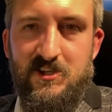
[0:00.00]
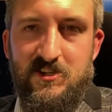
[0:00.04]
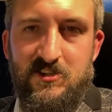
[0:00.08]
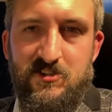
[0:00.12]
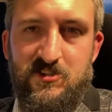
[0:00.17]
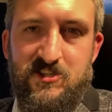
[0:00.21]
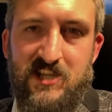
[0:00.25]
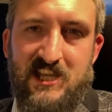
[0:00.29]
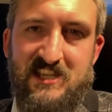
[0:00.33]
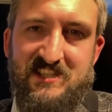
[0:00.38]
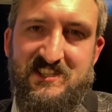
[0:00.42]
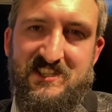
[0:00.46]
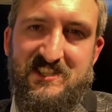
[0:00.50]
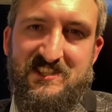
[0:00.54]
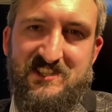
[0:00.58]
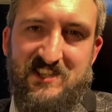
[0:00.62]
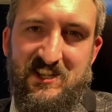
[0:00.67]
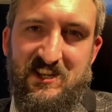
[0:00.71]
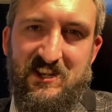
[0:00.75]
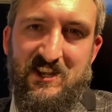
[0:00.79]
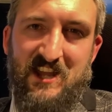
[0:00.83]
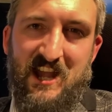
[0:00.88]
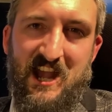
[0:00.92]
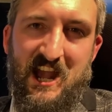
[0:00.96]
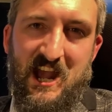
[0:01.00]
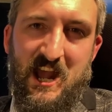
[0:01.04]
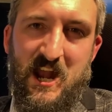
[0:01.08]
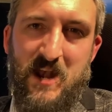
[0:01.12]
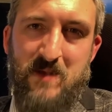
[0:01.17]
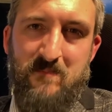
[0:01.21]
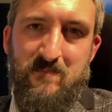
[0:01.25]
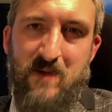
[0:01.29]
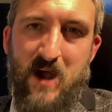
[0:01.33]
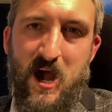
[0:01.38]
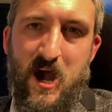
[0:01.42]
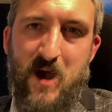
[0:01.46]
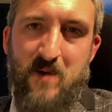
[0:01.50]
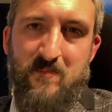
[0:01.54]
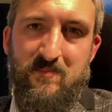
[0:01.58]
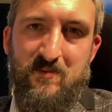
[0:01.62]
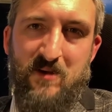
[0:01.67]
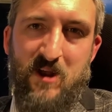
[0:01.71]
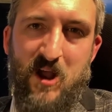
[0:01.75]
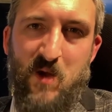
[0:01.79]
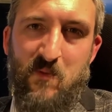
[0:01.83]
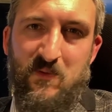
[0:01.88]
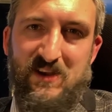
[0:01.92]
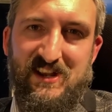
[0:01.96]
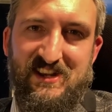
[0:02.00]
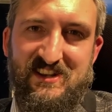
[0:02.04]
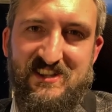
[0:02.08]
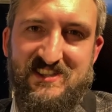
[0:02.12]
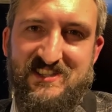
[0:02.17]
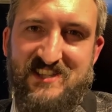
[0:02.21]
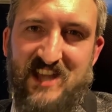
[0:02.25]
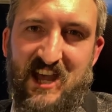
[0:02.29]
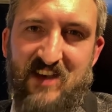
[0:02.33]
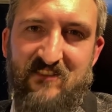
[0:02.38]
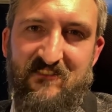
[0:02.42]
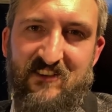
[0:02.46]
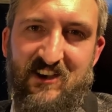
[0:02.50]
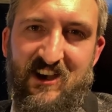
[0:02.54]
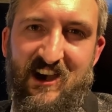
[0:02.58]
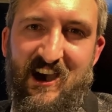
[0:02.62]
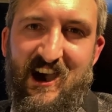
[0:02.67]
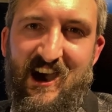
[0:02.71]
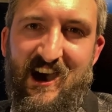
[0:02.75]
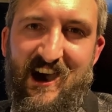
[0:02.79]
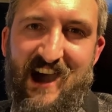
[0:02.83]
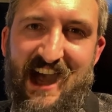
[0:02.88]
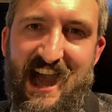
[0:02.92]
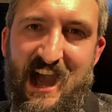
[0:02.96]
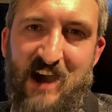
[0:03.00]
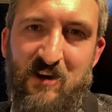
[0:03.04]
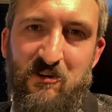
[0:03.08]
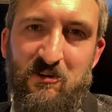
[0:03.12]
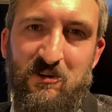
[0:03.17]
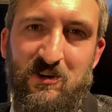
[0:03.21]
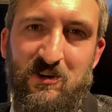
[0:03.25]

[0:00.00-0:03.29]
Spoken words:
Chesterton and Barbara, we discover, are out